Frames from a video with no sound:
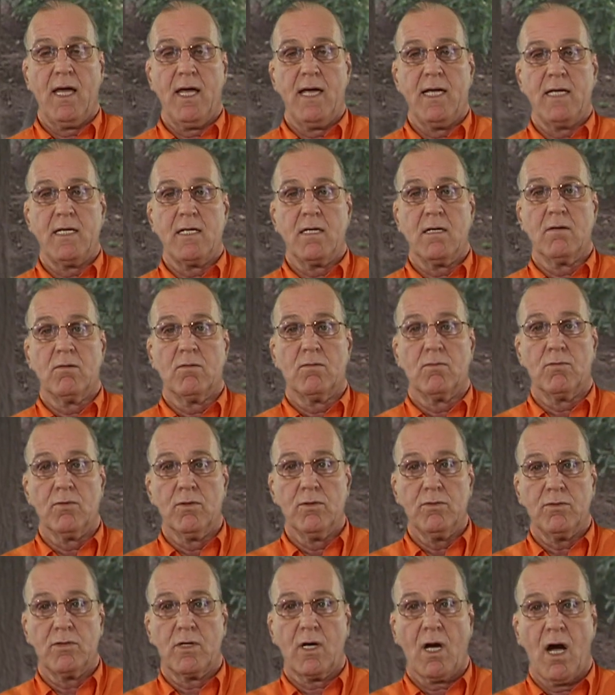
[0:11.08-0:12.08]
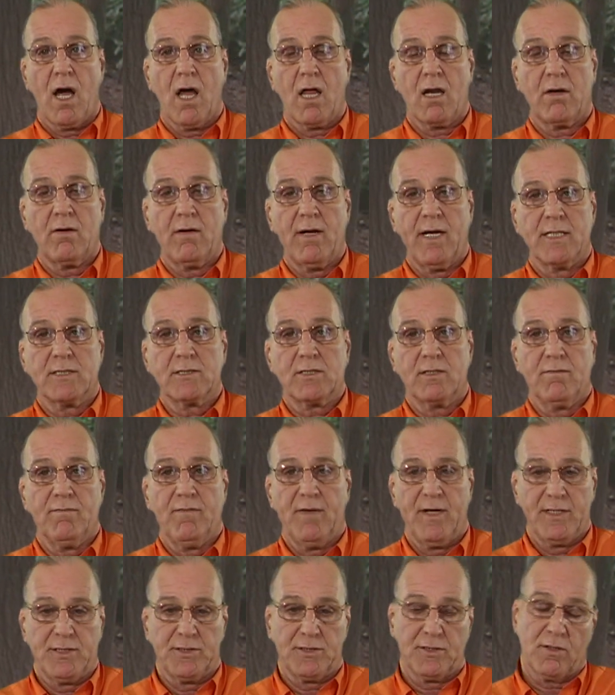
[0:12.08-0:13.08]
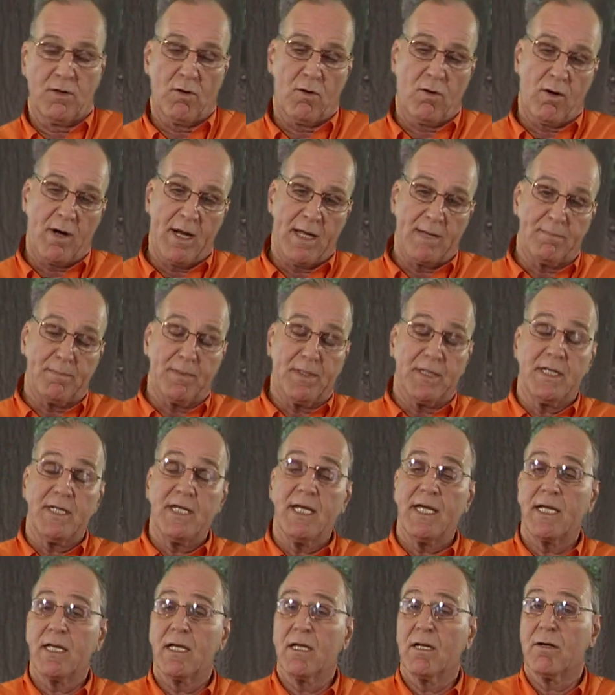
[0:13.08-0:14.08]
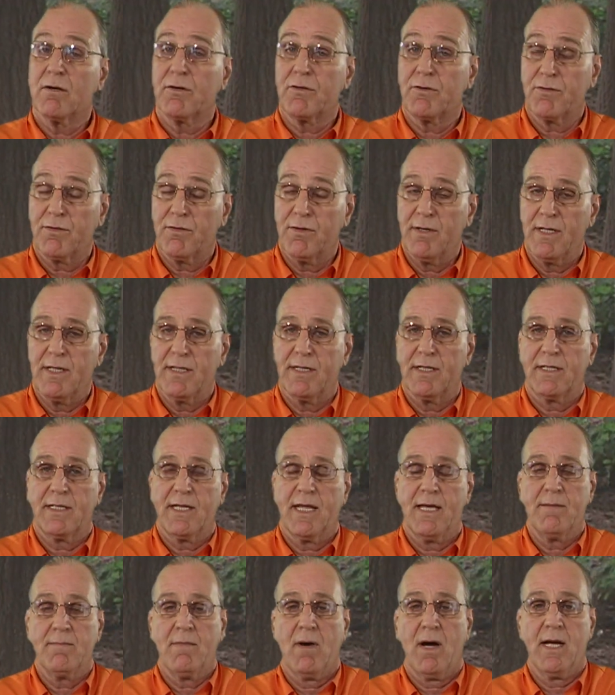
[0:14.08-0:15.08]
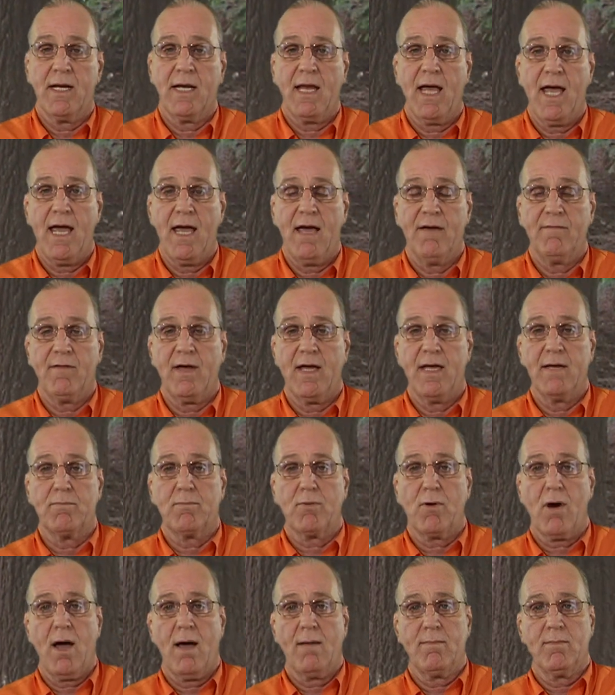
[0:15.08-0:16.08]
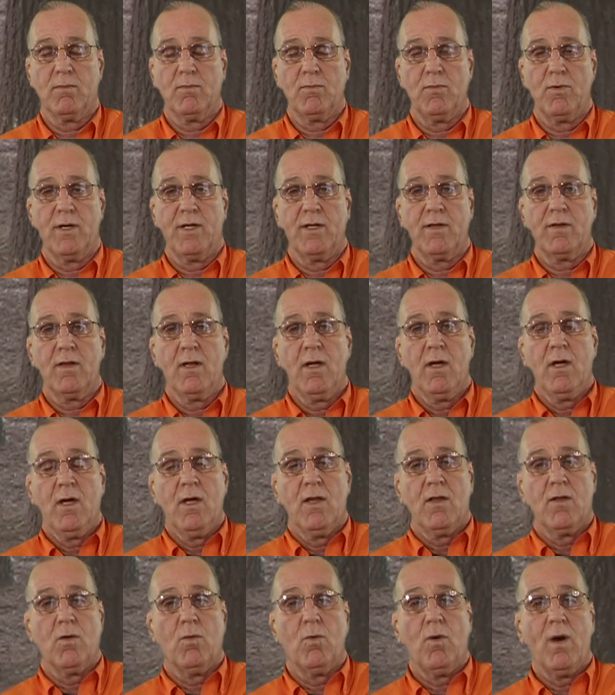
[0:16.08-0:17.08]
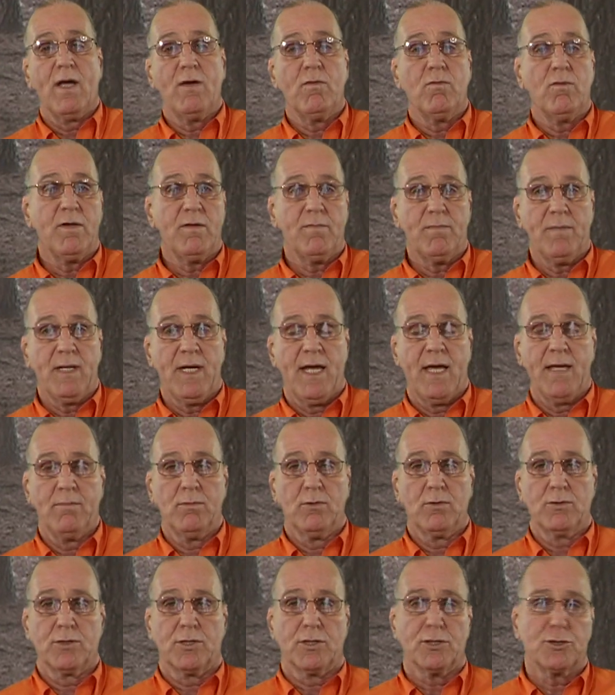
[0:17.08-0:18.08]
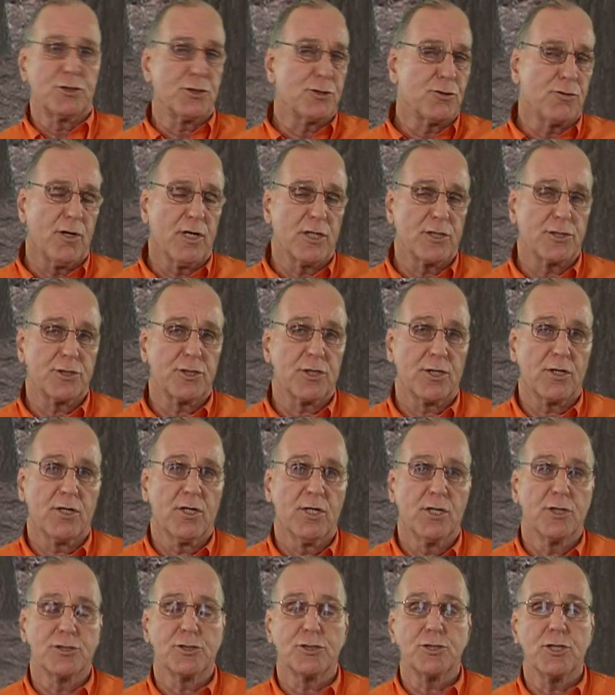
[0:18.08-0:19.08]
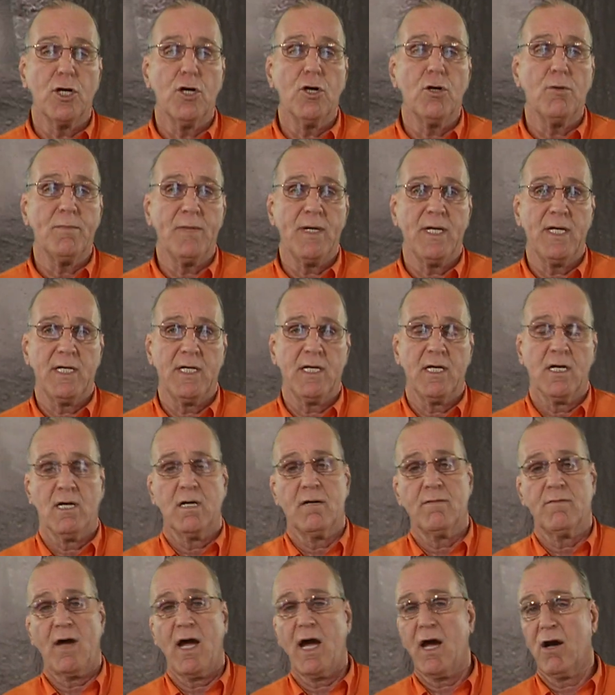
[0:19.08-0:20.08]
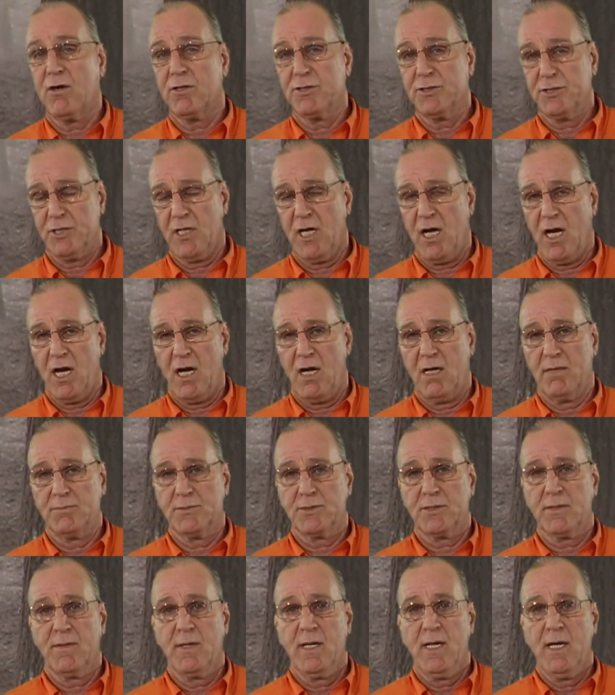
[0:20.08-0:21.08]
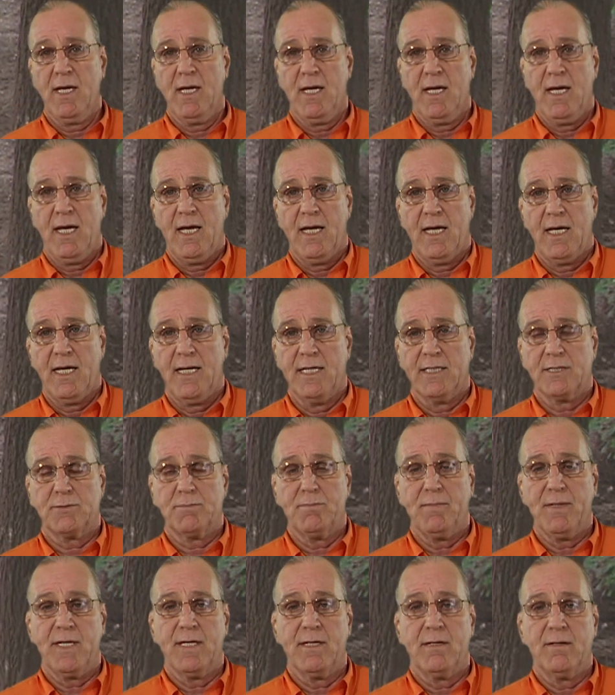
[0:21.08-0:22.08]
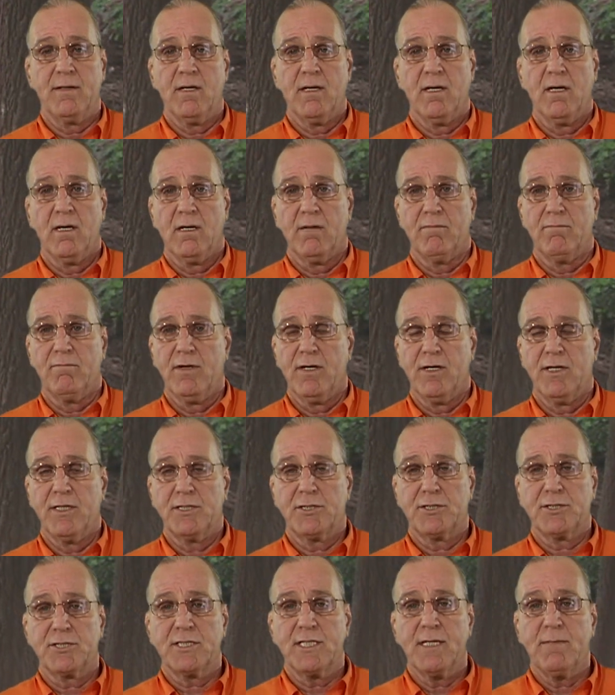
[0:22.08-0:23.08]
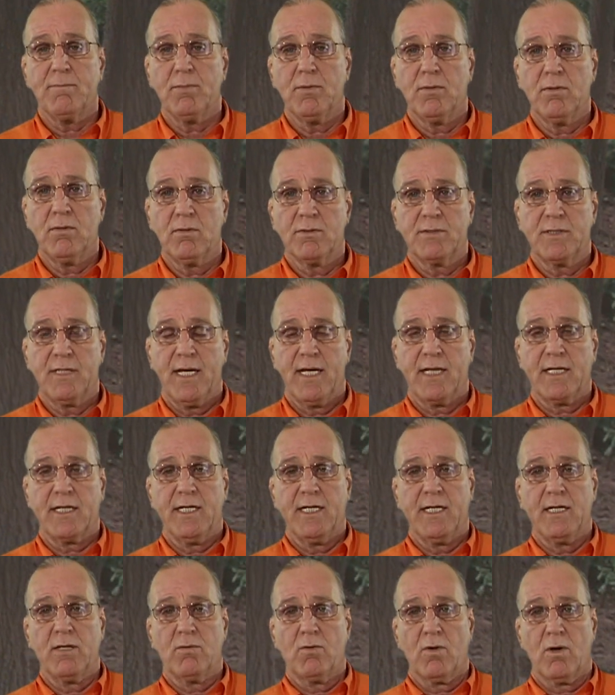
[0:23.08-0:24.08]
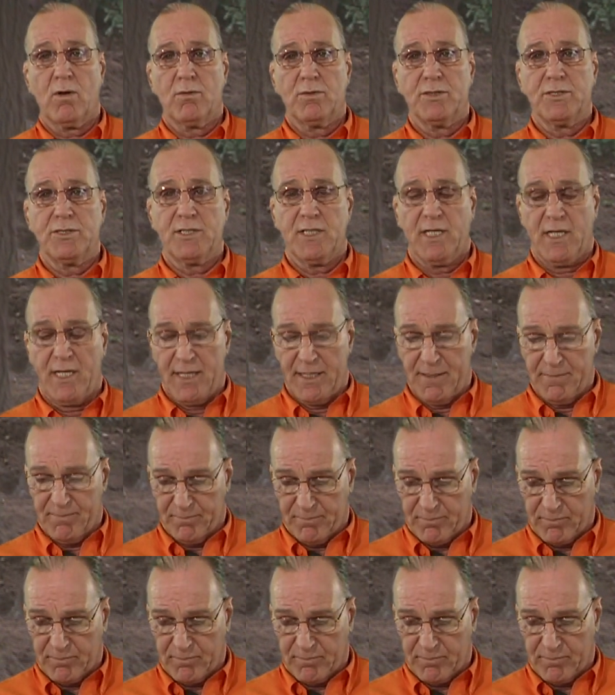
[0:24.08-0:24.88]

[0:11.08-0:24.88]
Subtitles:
a root collar excavation or a particular tree that they might have a problem with, the way we've been able to structure so many of our jobs has been a very simple technique where we say,